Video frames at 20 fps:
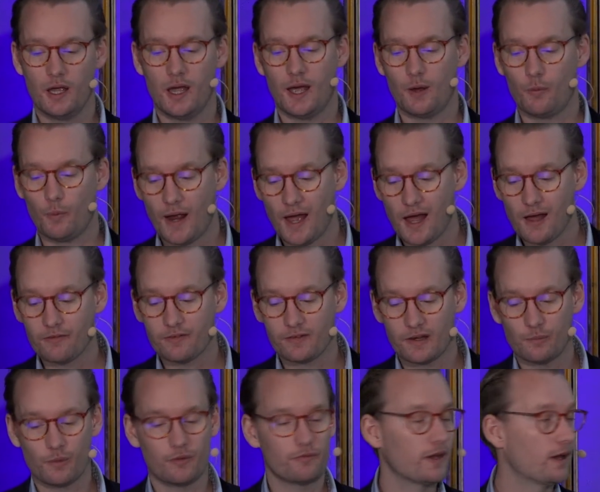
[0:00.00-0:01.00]
and we have
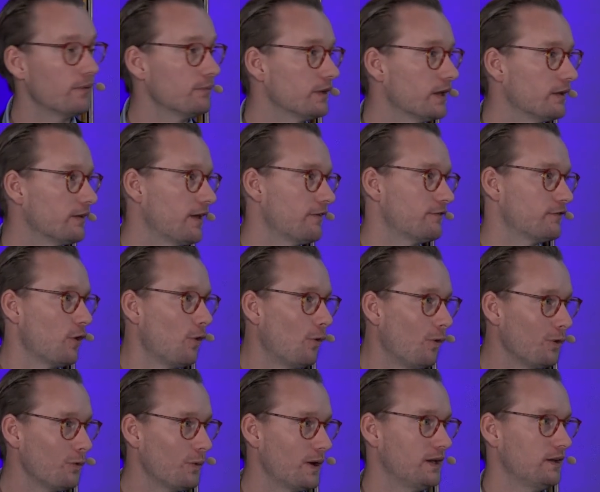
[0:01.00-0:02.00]
some of them that have
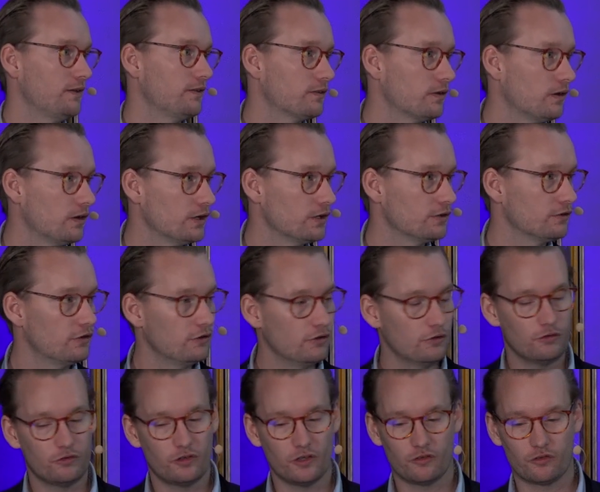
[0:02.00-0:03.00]
already started to
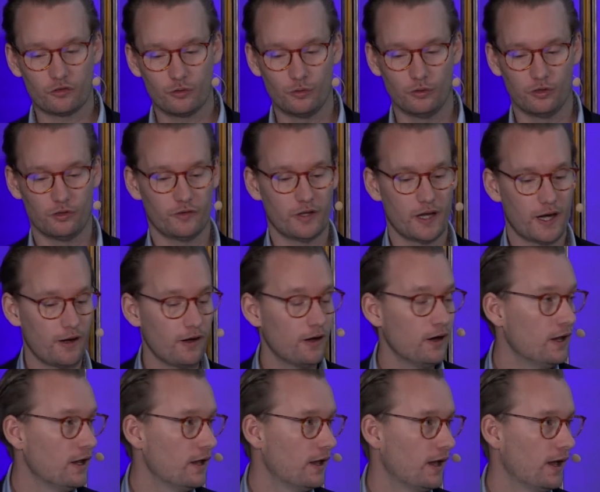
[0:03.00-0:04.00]
using Skolon there,
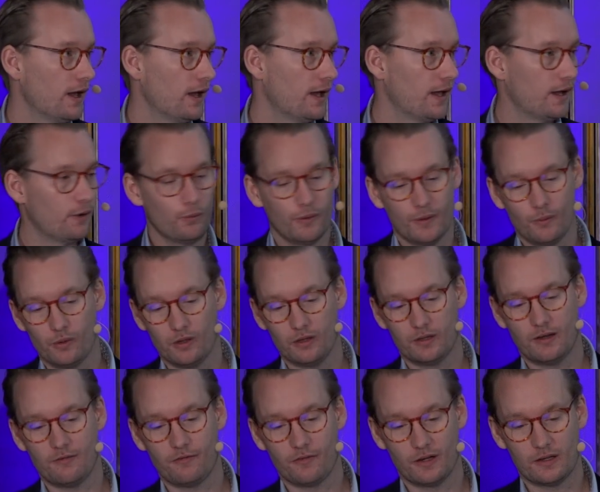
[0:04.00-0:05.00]
and we will
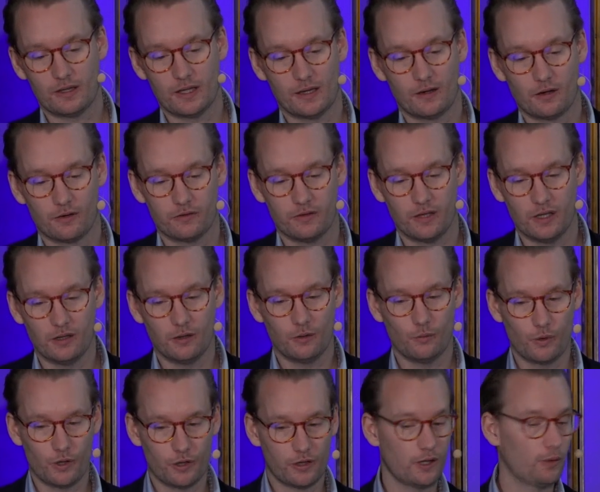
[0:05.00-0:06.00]
definitely continue
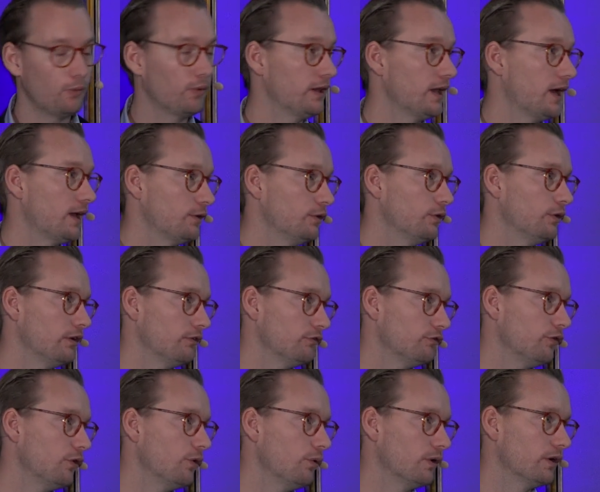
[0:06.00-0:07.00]
working with that going
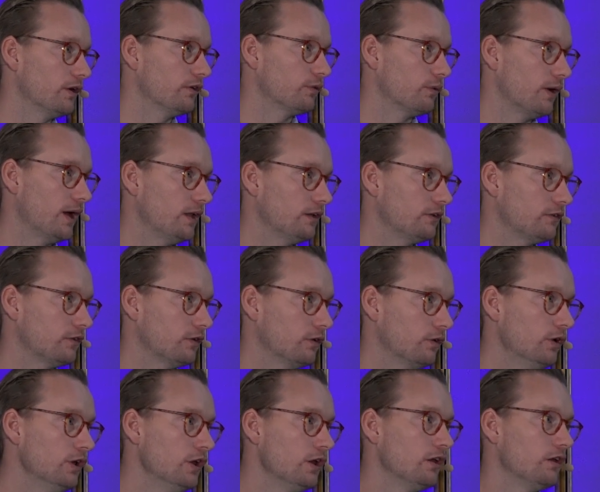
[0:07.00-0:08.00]
forward as well.
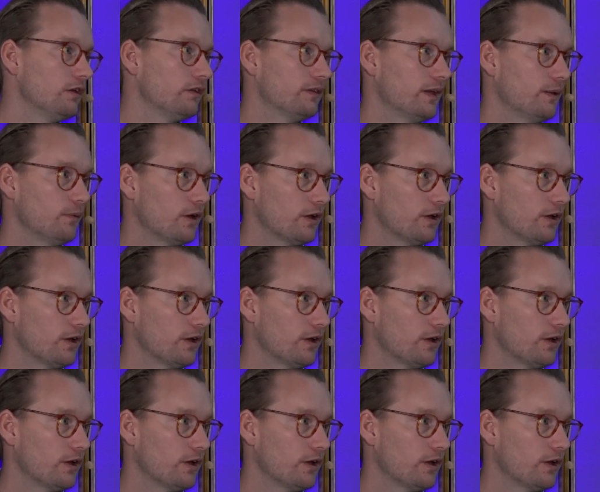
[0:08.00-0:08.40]
So, same